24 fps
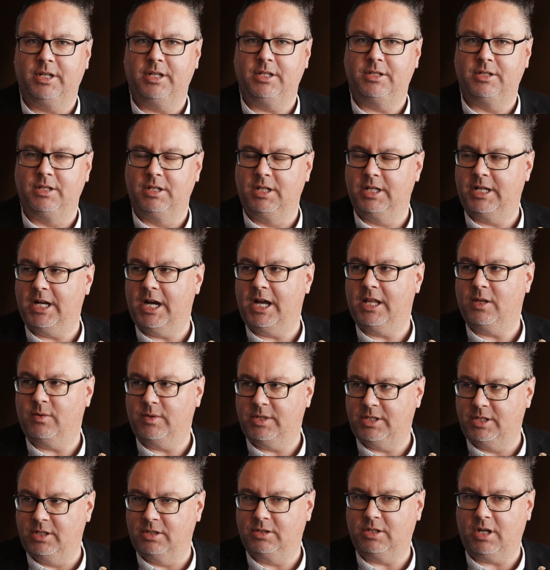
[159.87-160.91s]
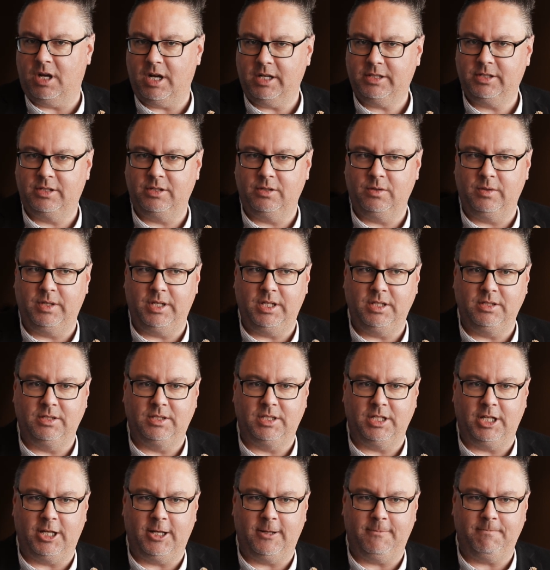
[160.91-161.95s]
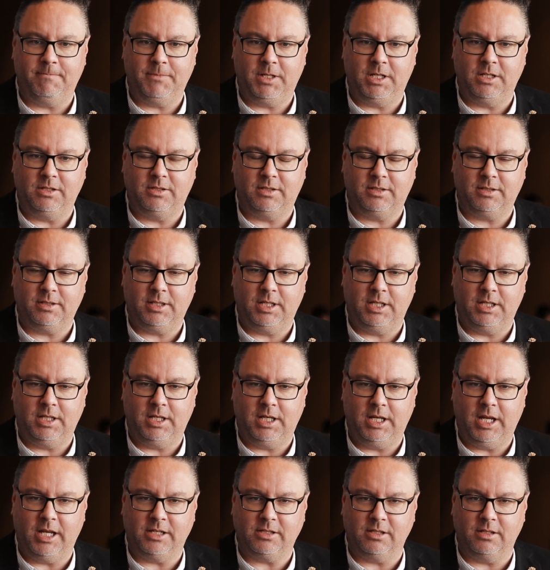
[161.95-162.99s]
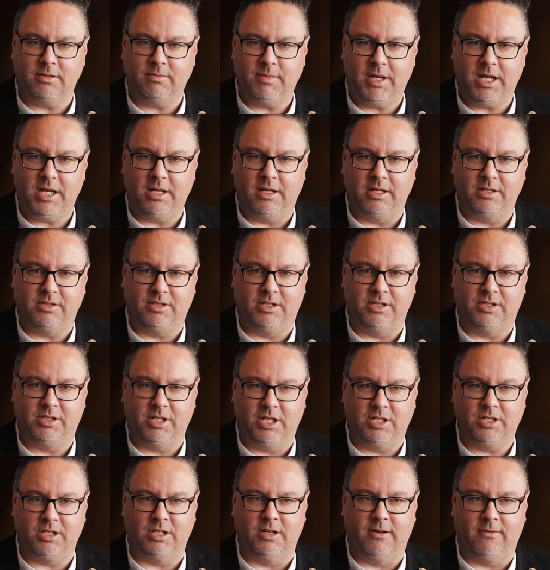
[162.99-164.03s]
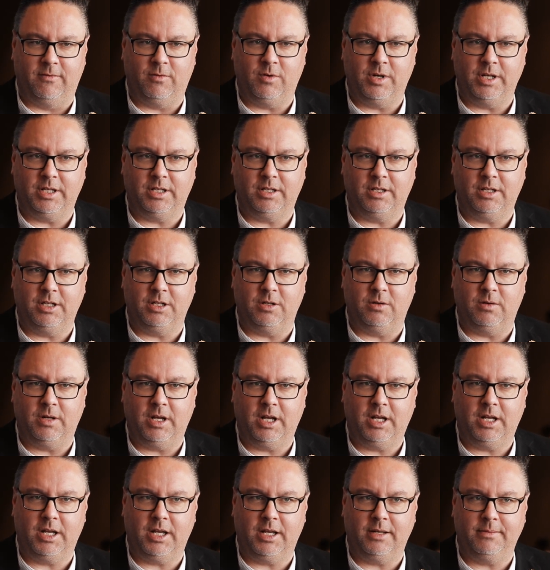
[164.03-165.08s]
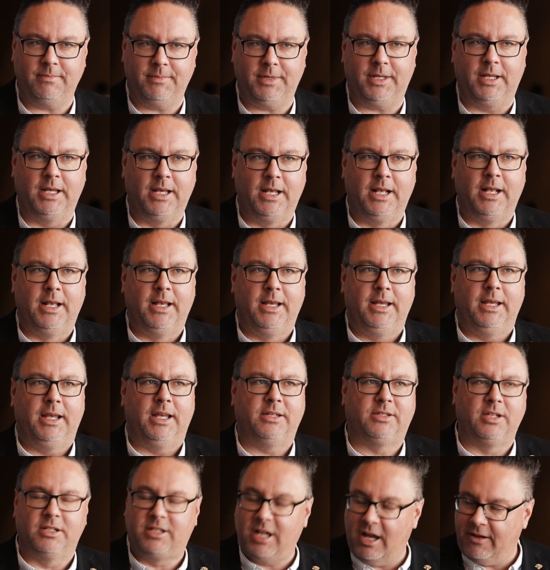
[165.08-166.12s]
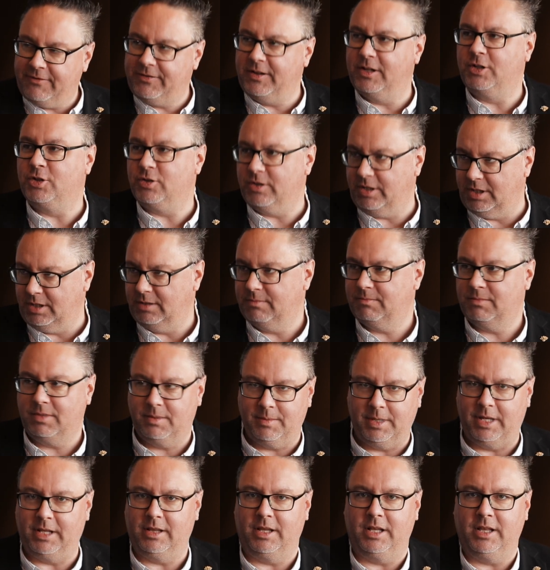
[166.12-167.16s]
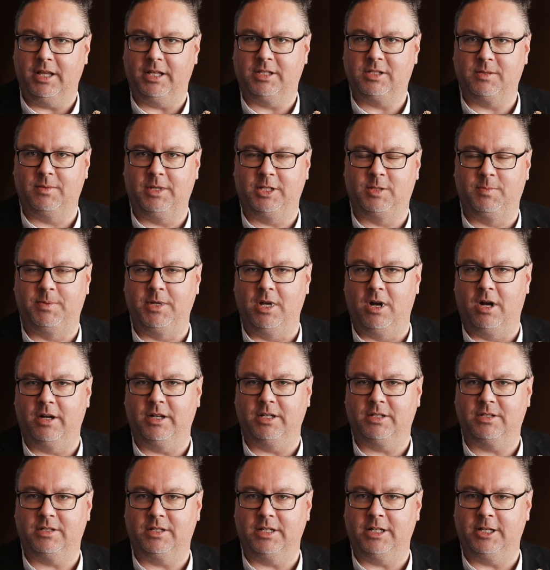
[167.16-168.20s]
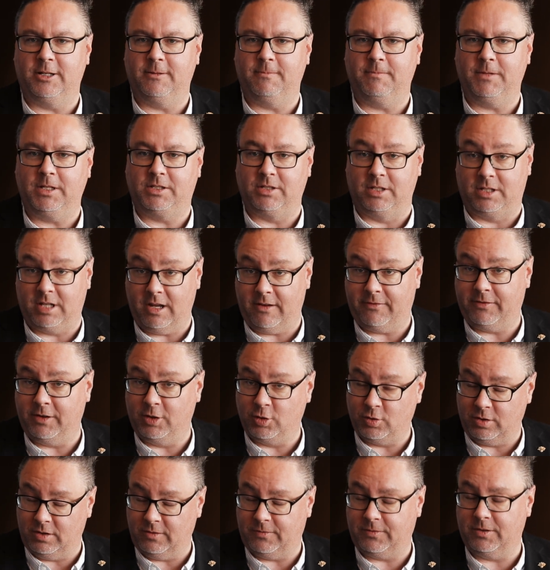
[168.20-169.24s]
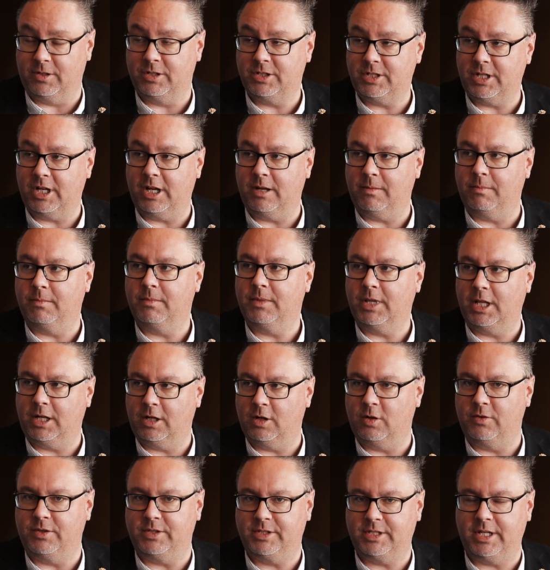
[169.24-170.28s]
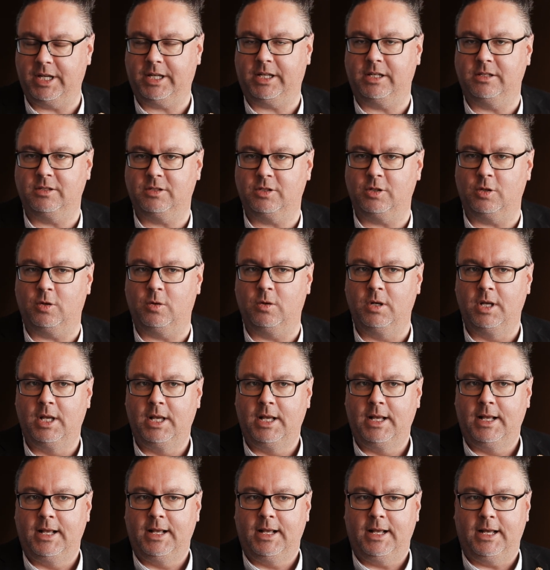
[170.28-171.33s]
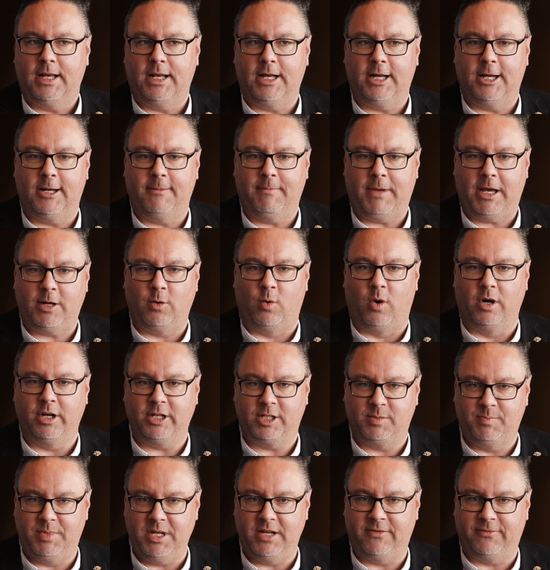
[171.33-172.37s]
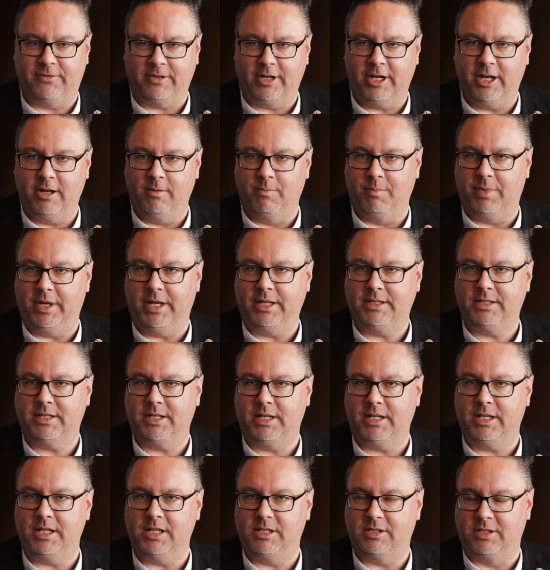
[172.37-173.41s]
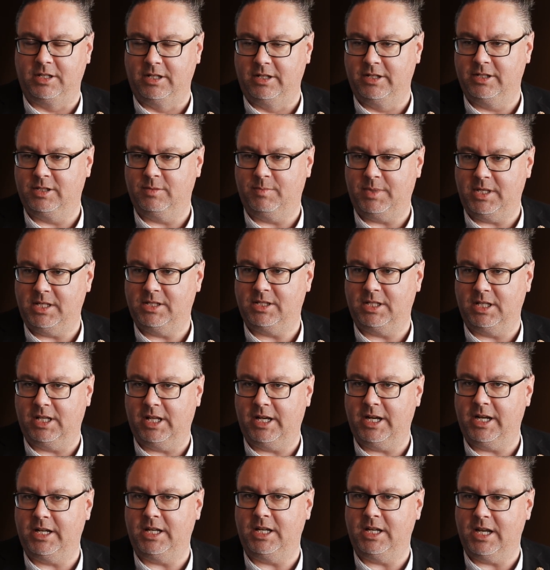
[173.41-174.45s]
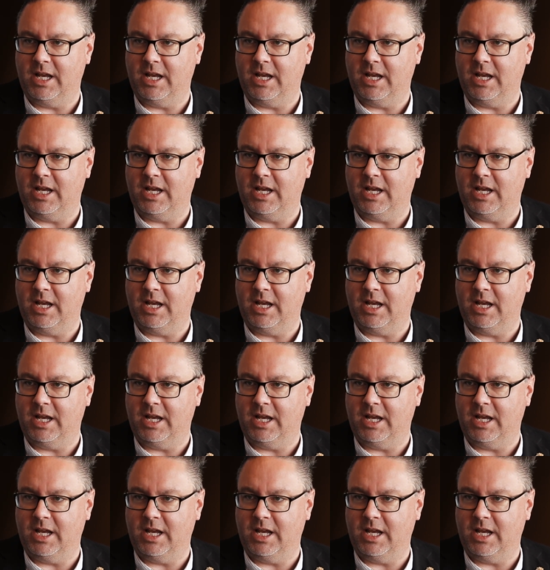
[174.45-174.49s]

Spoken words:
He's still a guy that we still talk to. He hasn't made his decision of what how, it's a tough injury. I mean, let's be honest. It's a tough injury the first time, let alone the second. So I don't want to speak for him, but he still is a BC Lion.